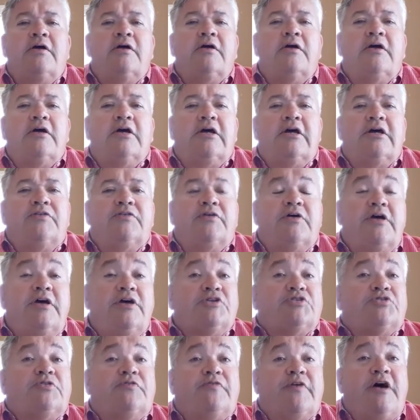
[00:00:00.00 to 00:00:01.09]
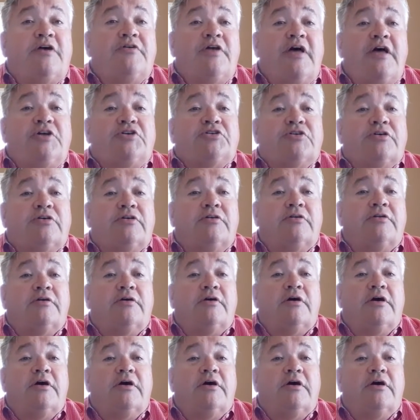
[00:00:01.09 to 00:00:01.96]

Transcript: in, in, the history of our nation.